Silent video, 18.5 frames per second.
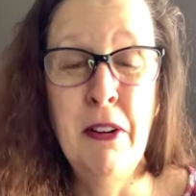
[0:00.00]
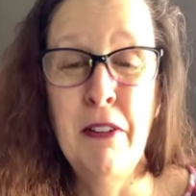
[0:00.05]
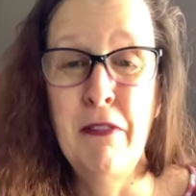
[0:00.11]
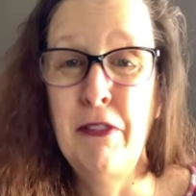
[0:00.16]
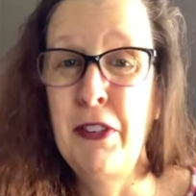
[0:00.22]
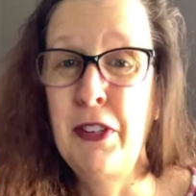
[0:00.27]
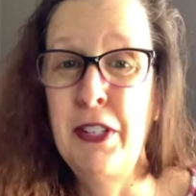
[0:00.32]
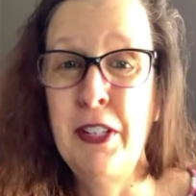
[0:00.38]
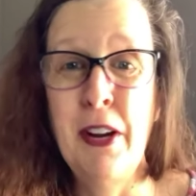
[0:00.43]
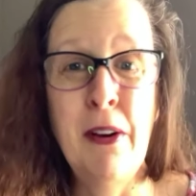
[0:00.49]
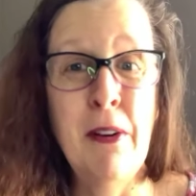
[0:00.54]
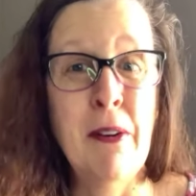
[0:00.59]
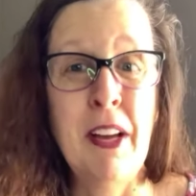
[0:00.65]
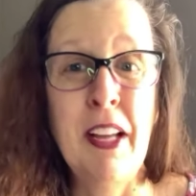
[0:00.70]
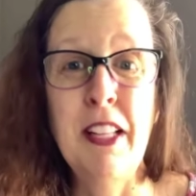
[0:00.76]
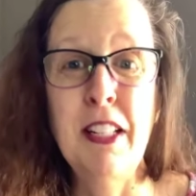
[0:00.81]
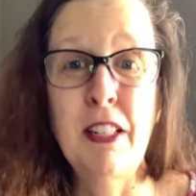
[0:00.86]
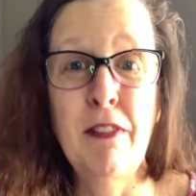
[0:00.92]
If you don't,
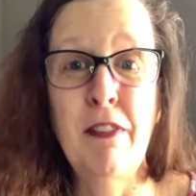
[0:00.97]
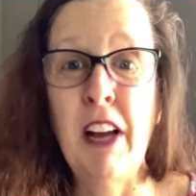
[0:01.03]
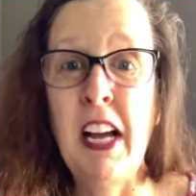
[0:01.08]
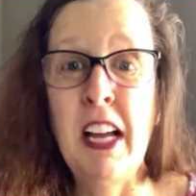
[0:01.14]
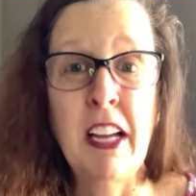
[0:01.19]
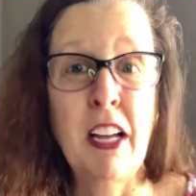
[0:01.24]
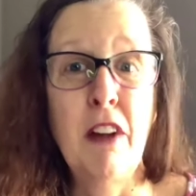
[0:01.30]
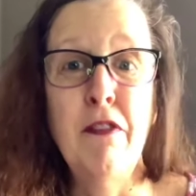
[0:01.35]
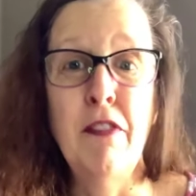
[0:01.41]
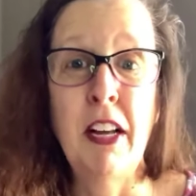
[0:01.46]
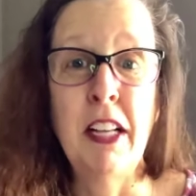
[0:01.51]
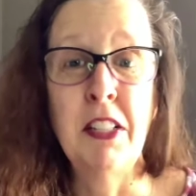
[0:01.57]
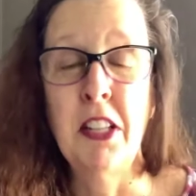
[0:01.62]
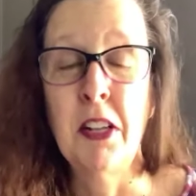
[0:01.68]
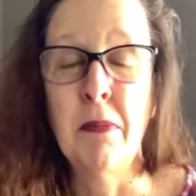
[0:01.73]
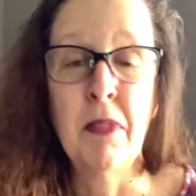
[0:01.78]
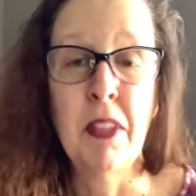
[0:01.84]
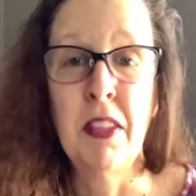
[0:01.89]
it's fine. Go find
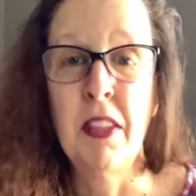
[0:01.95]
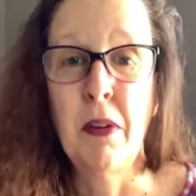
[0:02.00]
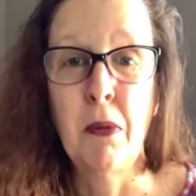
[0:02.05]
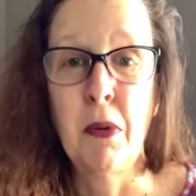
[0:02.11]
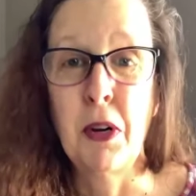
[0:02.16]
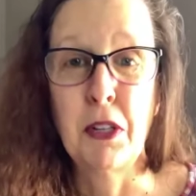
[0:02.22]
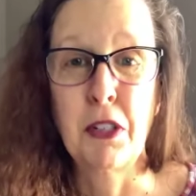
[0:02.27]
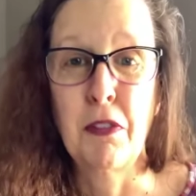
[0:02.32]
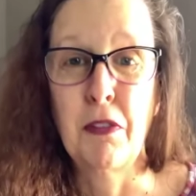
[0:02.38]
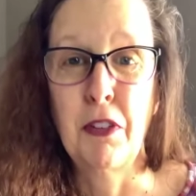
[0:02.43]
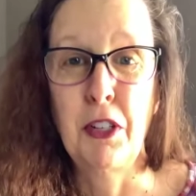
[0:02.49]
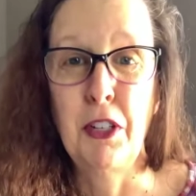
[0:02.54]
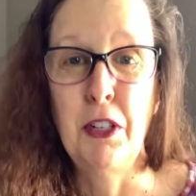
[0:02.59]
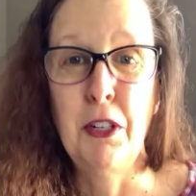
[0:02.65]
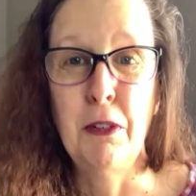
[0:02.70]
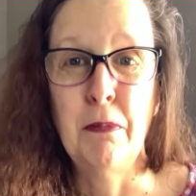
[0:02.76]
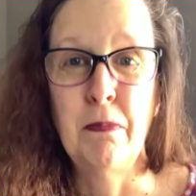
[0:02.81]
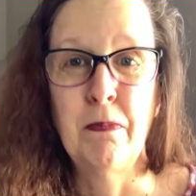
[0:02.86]
something that works for
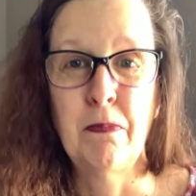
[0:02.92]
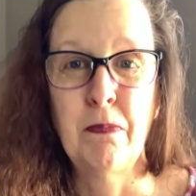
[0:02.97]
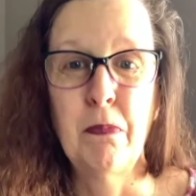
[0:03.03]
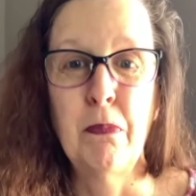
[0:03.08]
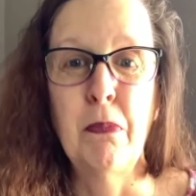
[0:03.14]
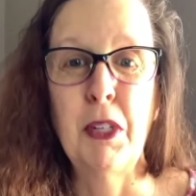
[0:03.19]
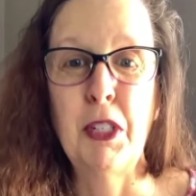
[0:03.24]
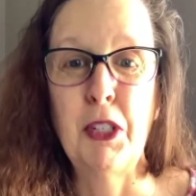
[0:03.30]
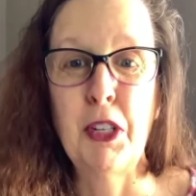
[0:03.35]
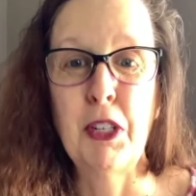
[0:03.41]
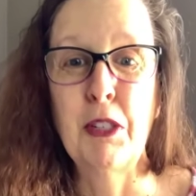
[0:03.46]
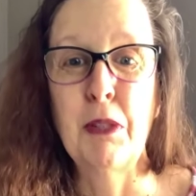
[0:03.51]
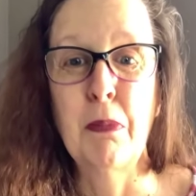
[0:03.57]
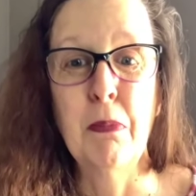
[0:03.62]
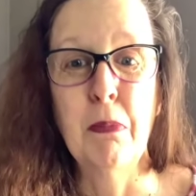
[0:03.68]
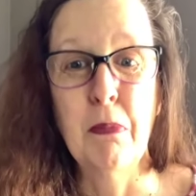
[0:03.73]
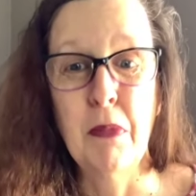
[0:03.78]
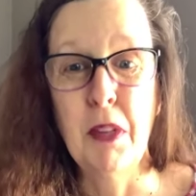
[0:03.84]
you. But just,
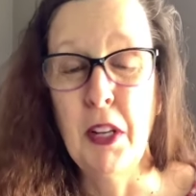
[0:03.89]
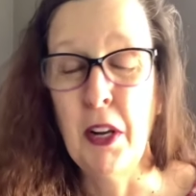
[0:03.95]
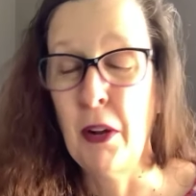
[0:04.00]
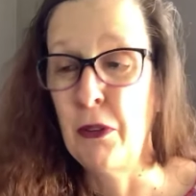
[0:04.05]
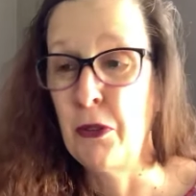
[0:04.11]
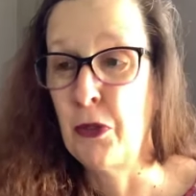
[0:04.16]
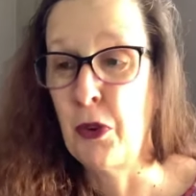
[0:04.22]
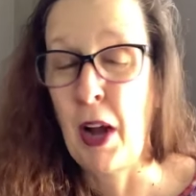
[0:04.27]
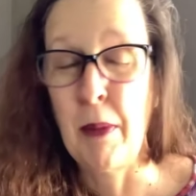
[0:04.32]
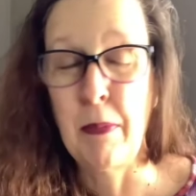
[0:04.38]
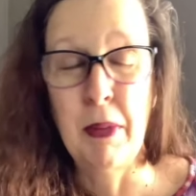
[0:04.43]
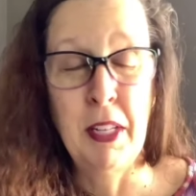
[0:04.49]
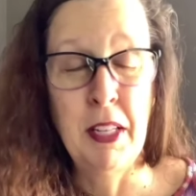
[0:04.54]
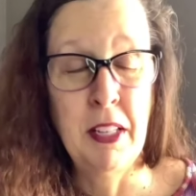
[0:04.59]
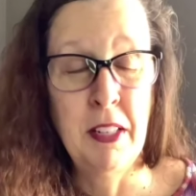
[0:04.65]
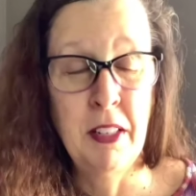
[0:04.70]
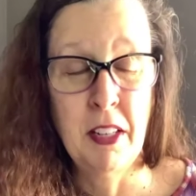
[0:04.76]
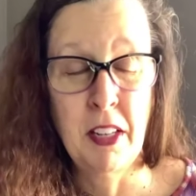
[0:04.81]
you know, drop it
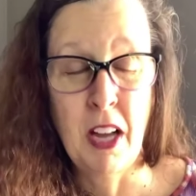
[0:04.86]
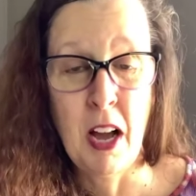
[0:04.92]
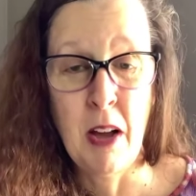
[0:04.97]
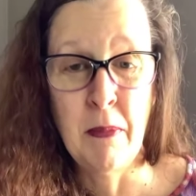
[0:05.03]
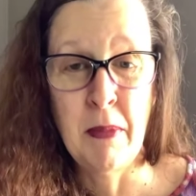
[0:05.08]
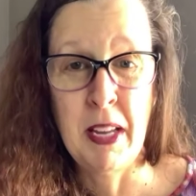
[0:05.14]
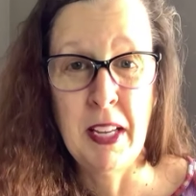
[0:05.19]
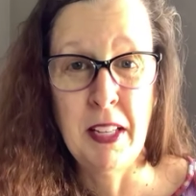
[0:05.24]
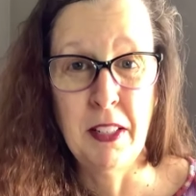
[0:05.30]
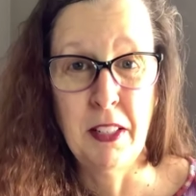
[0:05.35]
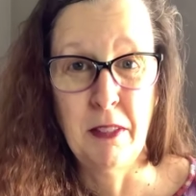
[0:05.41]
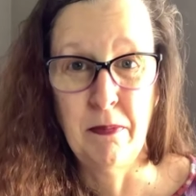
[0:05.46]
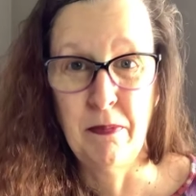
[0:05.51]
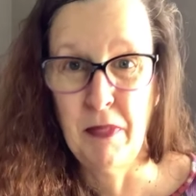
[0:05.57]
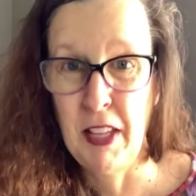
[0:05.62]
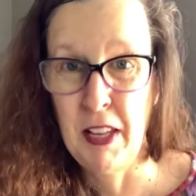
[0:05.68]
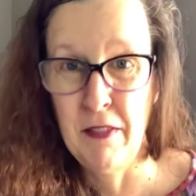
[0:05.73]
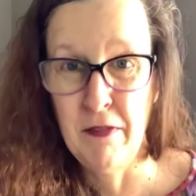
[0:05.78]
in the comments,
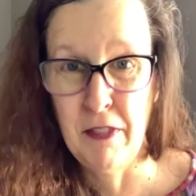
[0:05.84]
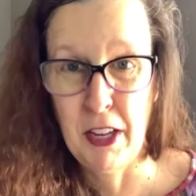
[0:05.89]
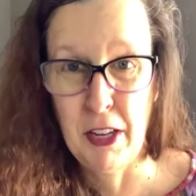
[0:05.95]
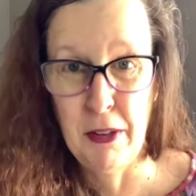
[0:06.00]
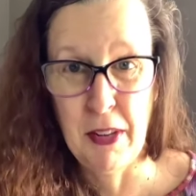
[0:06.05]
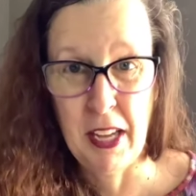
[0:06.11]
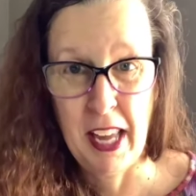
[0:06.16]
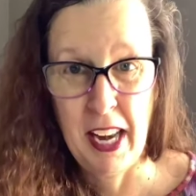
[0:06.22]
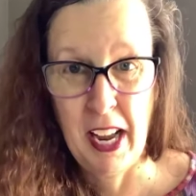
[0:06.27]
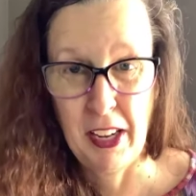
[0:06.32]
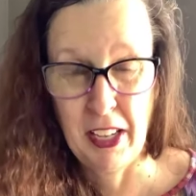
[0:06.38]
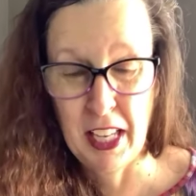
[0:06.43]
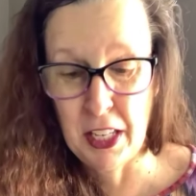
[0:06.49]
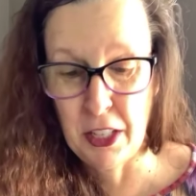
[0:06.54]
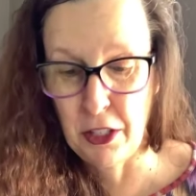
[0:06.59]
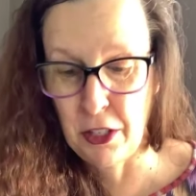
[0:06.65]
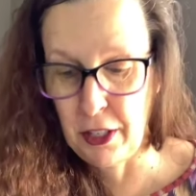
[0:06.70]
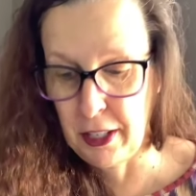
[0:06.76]
info, and I'll get
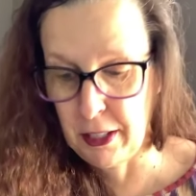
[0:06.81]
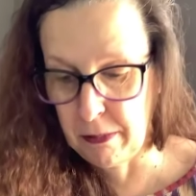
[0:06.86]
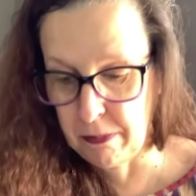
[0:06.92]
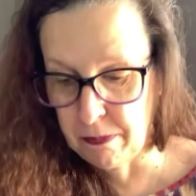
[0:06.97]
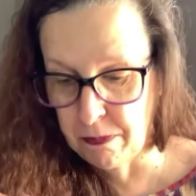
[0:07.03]
it to you.